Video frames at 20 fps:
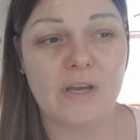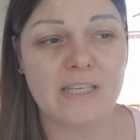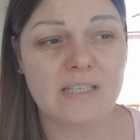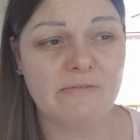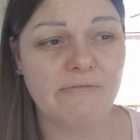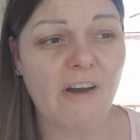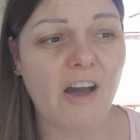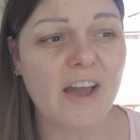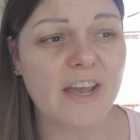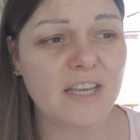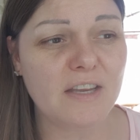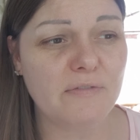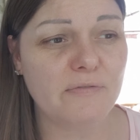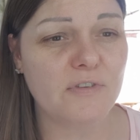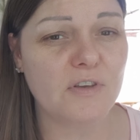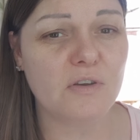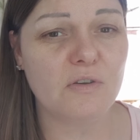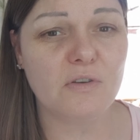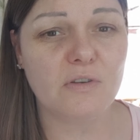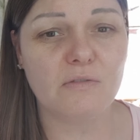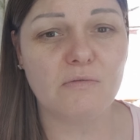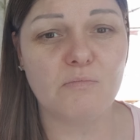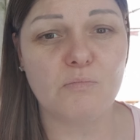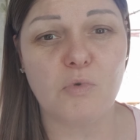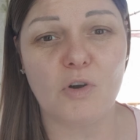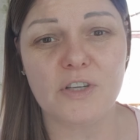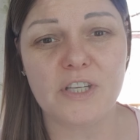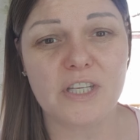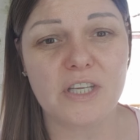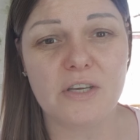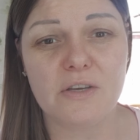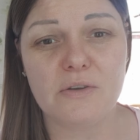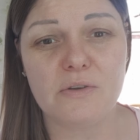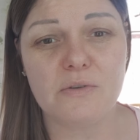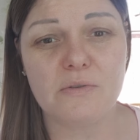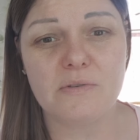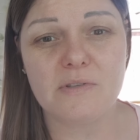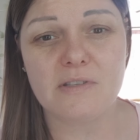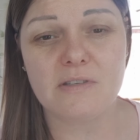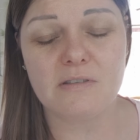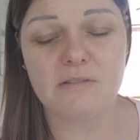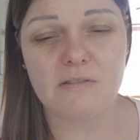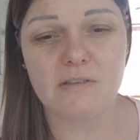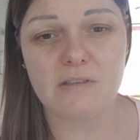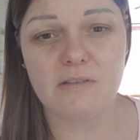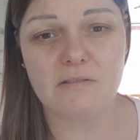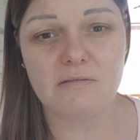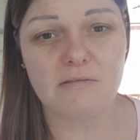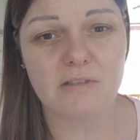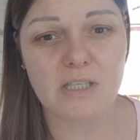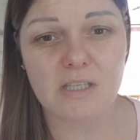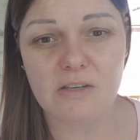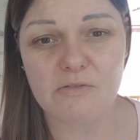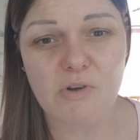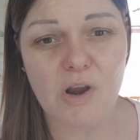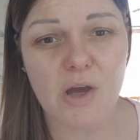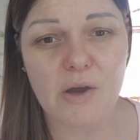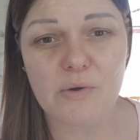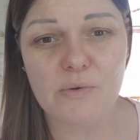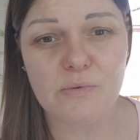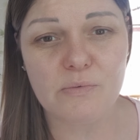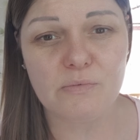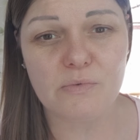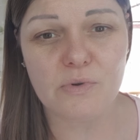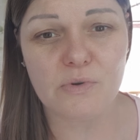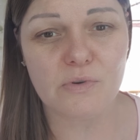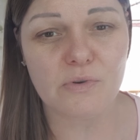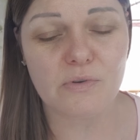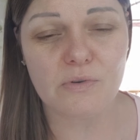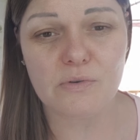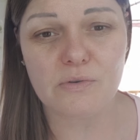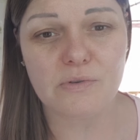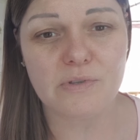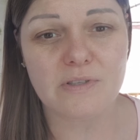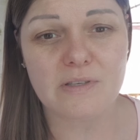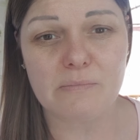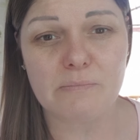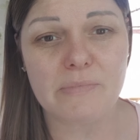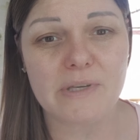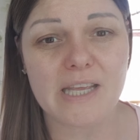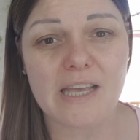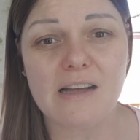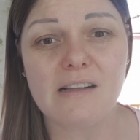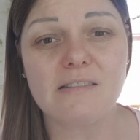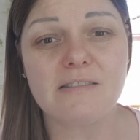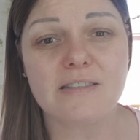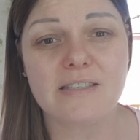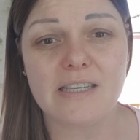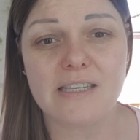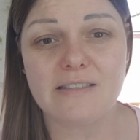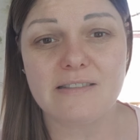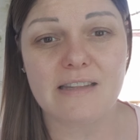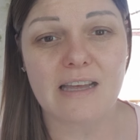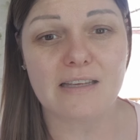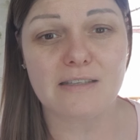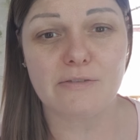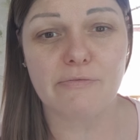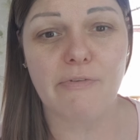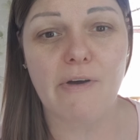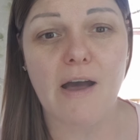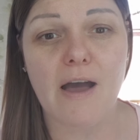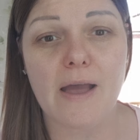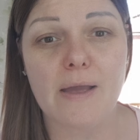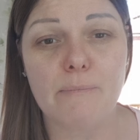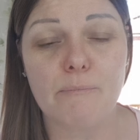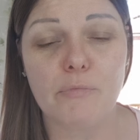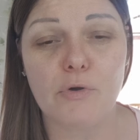it's fine if you want to use your own or somebody else's, that's fine.